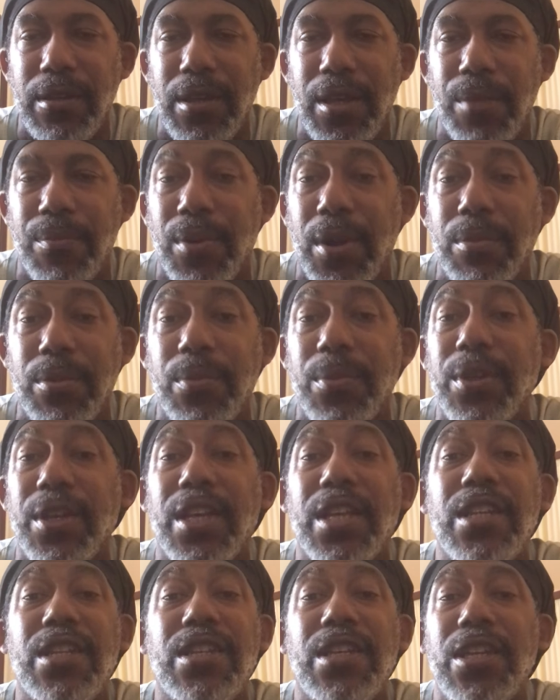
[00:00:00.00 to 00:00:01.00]
and probably
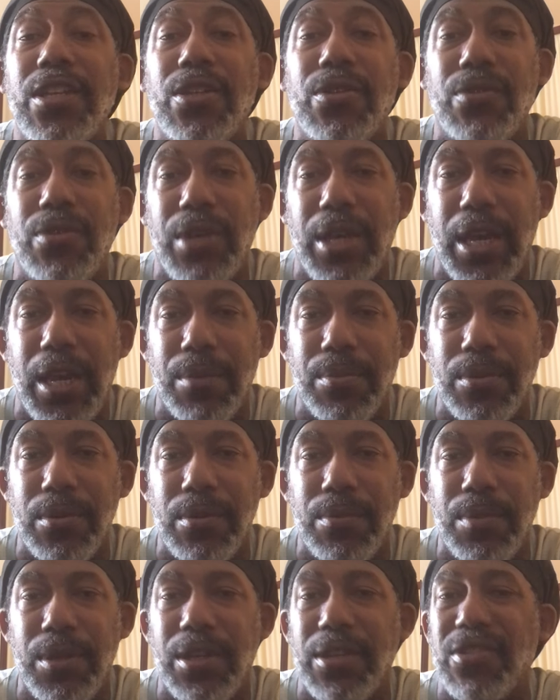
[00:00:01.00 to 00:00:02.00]
continue to happen.
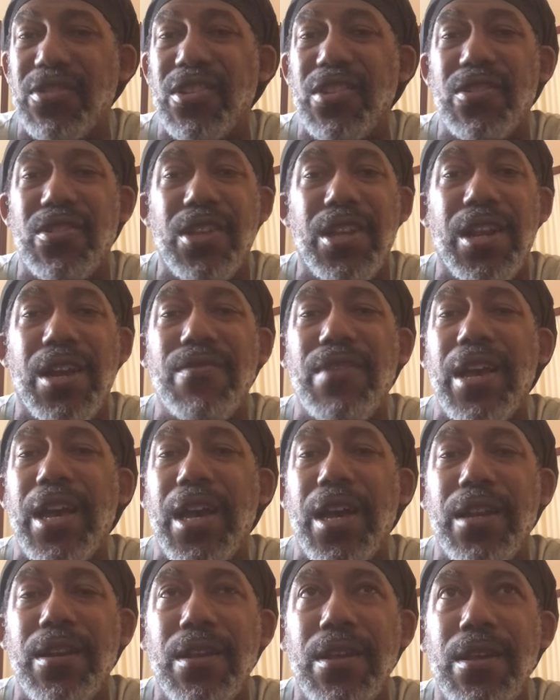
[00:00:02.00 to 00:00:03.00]
Because since then, I've
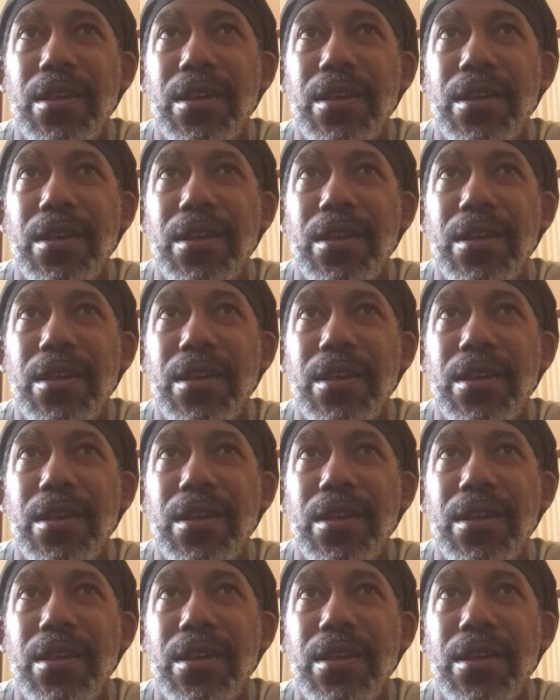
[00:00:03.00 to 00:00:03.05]
had